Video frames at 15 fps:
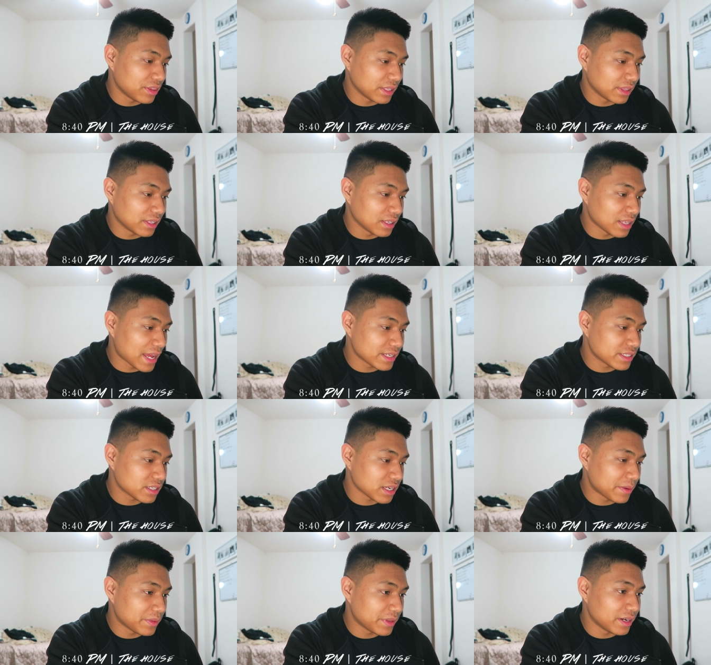think the last
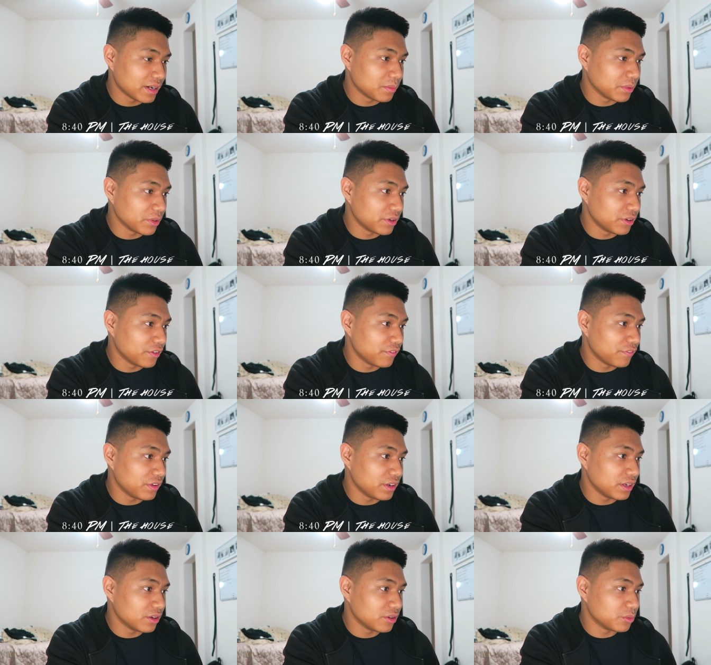time that I uploaded a
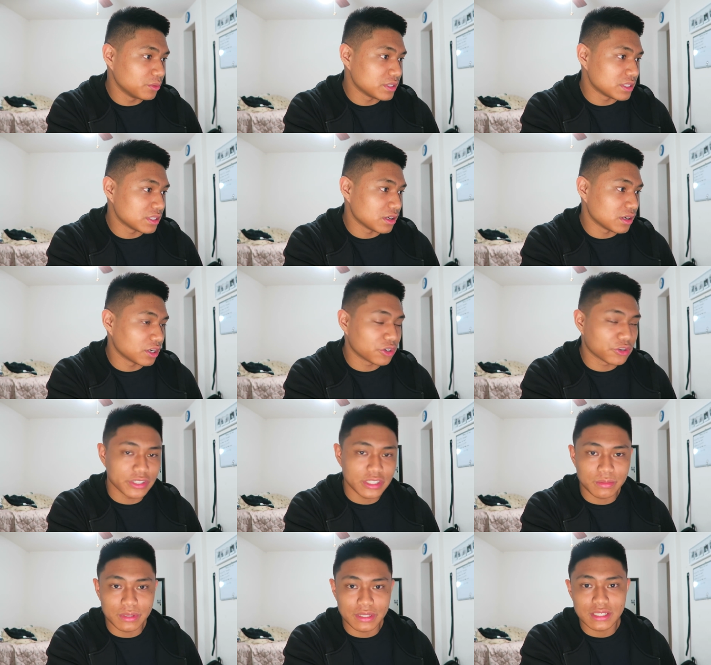video was on
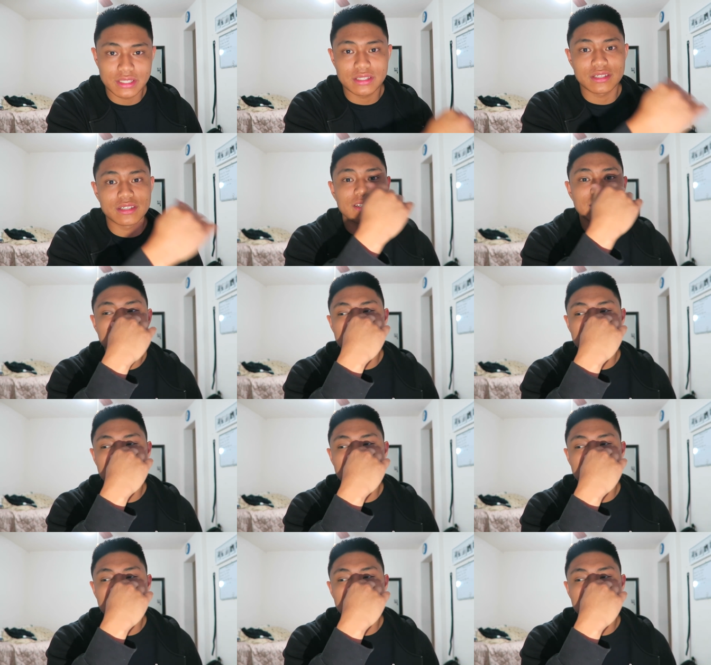Christmas,